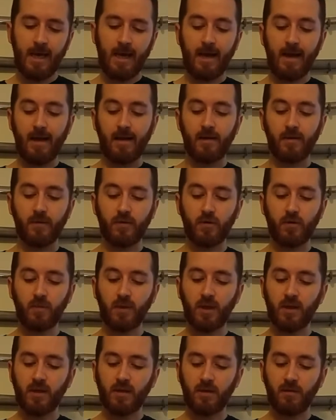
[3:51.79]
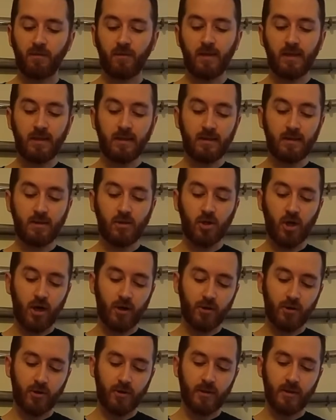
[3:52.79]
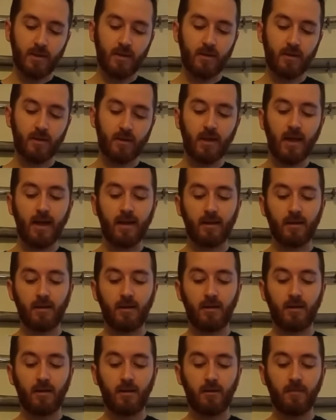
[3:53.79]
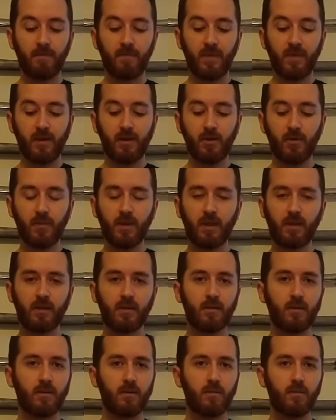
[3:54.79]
and also because of these junctions here that are a little bit